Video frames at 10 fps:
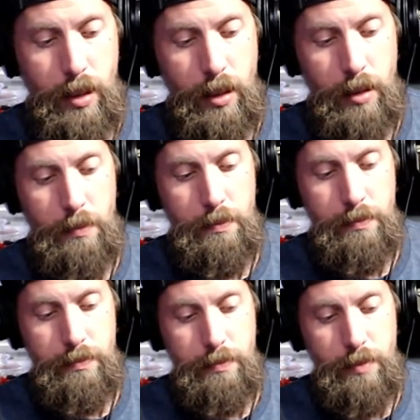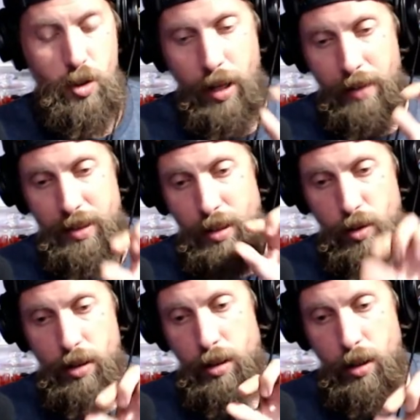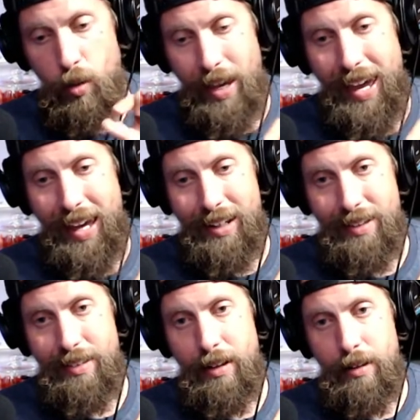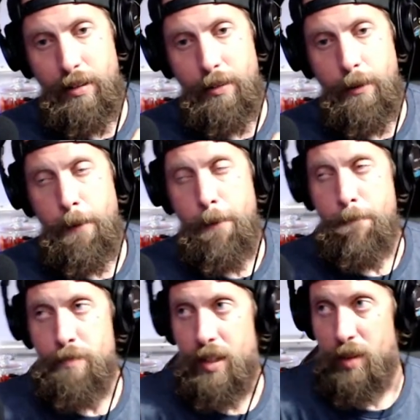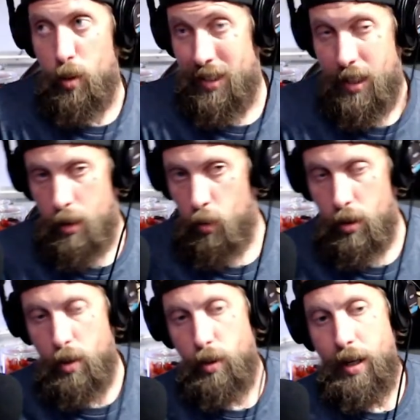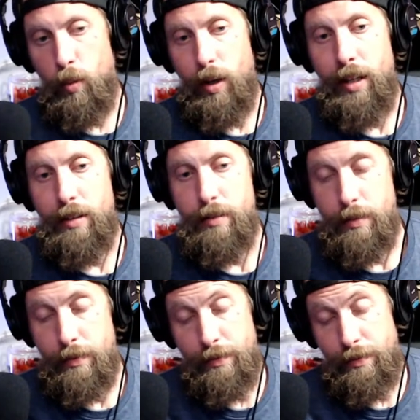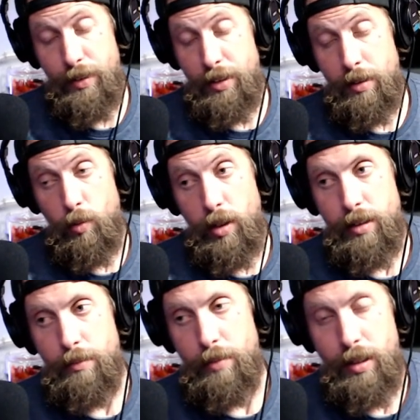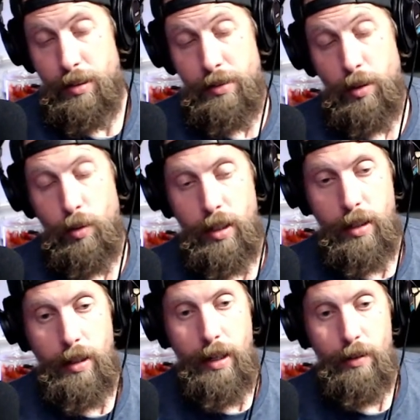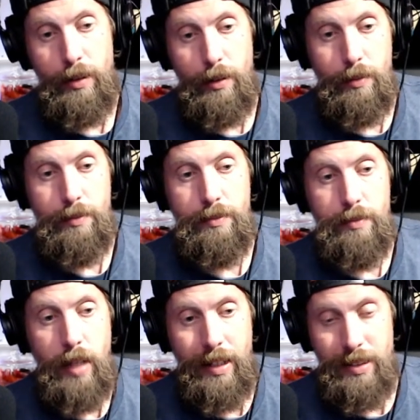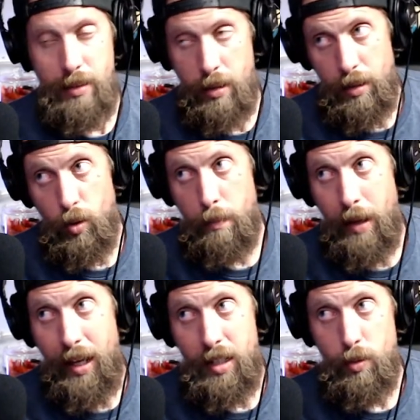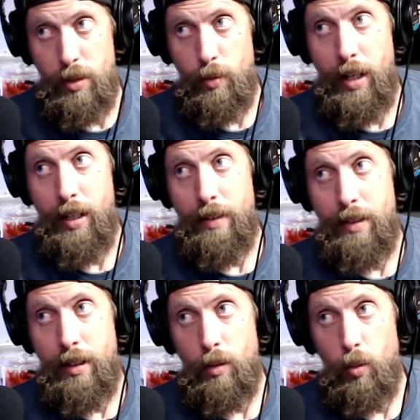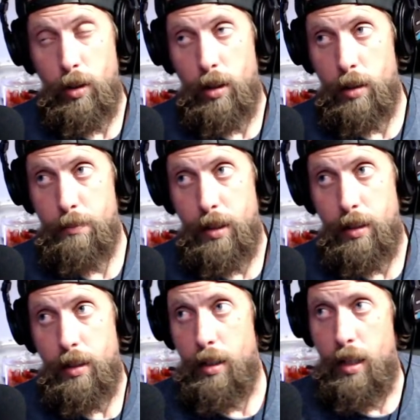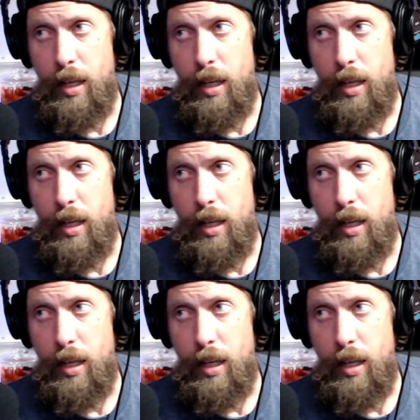um, drives that you can, you know, add in there, those ain't going to work right away for some reason because of Sony. I don't know. I guess they're going to do a patch when they're ready and then it'll work. But